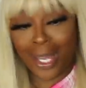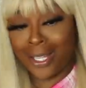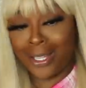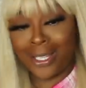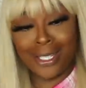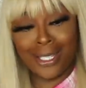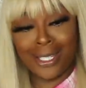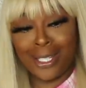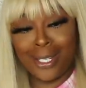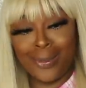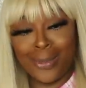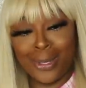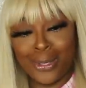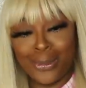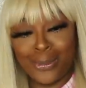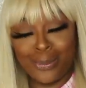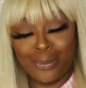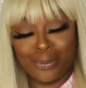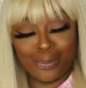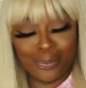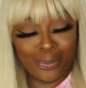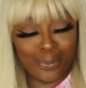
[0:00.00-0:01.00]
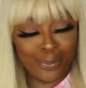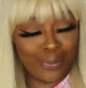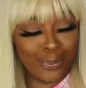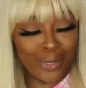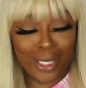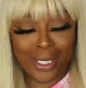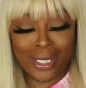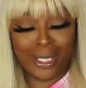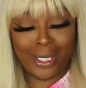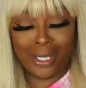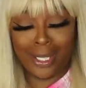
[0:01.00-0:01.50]
This it, boo.
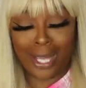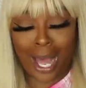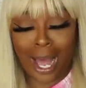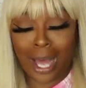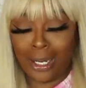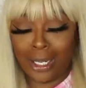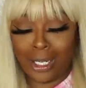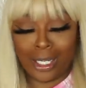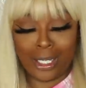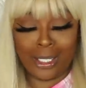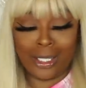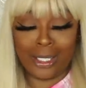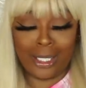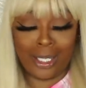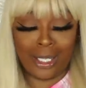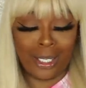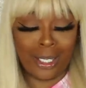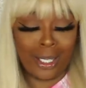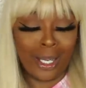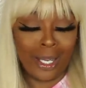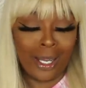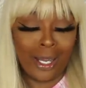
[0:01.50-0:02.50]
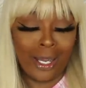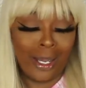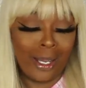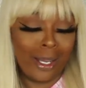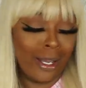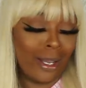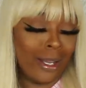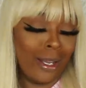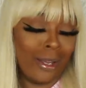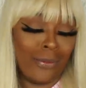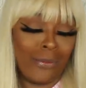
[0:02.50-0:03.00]
This it. All of these it.
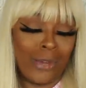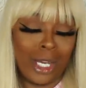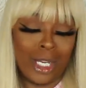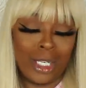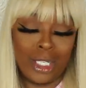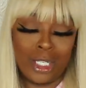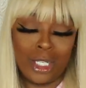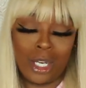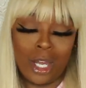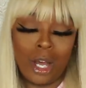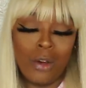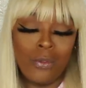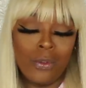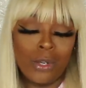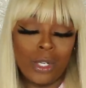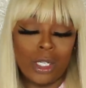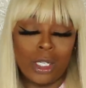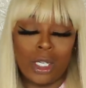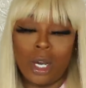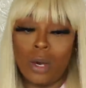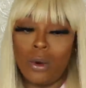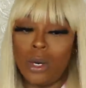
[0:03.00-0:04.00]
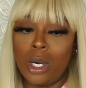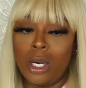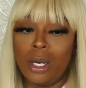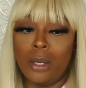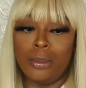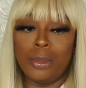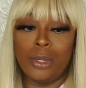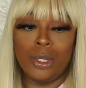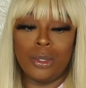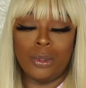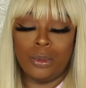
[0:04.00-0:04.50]
Fashion Nova go
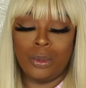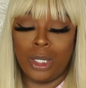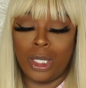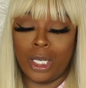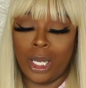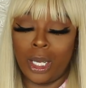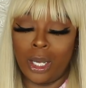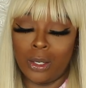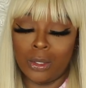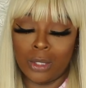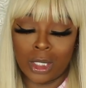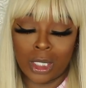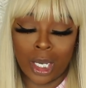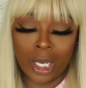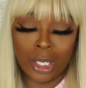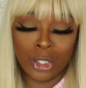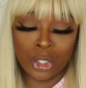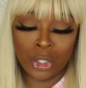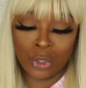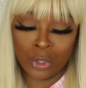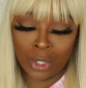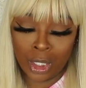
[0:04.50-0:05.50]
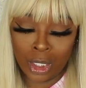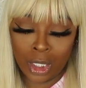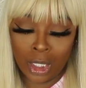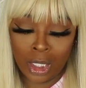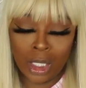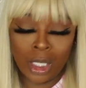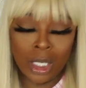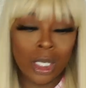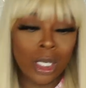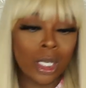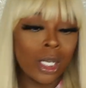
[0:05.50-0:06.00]
come through and they go stay
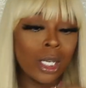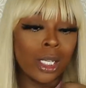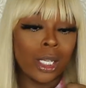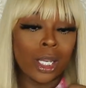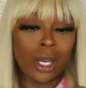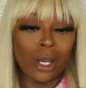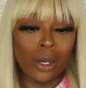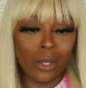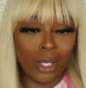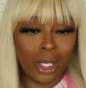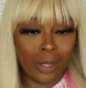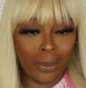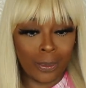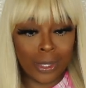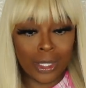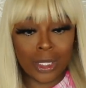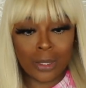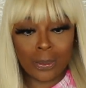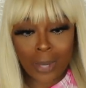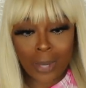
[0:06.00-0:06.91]
trendy and they go keep us